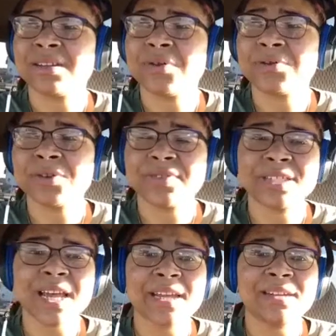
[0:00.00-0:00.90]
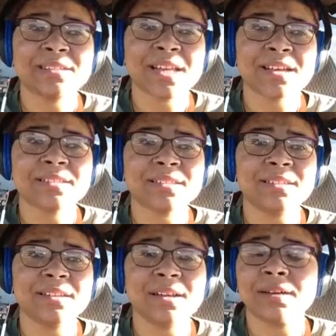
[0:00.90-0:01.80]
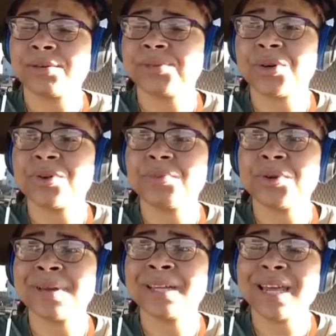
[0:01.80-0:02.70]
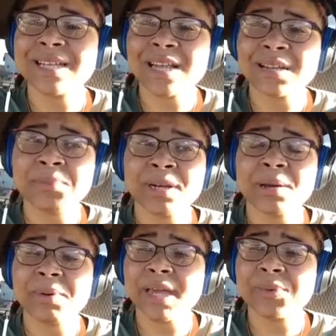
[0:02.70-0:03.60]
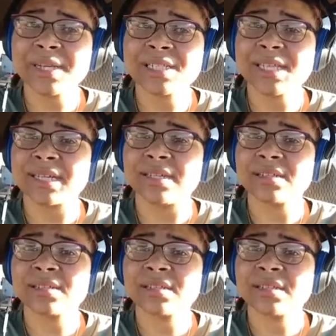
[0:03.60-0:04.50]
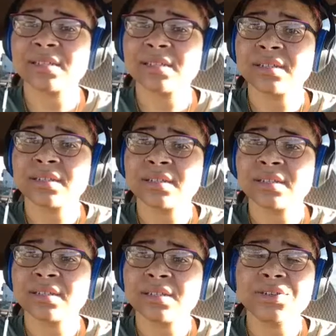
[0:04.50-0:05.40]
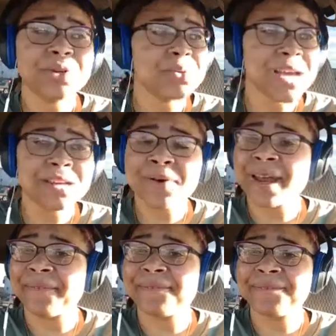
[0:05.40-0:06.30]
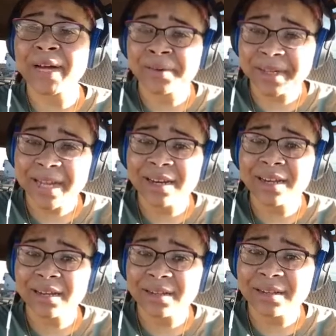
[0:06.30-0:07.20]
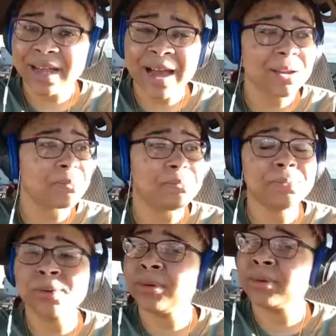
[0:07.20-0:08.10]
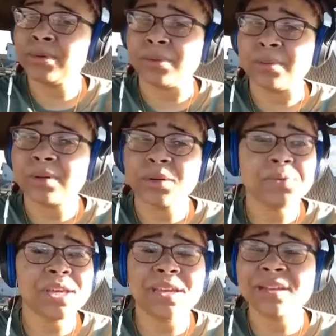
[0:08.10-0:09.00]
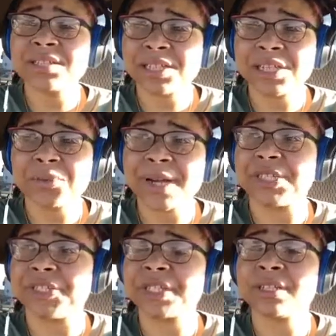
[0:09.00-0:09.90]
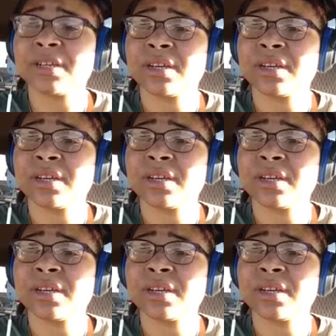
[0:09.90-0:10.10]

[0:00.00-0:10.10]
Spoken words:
goes over to Taina's house and dorm room and lays all up in her bed with his sickness. Do you not know how to fault that nigga? The inconsideration.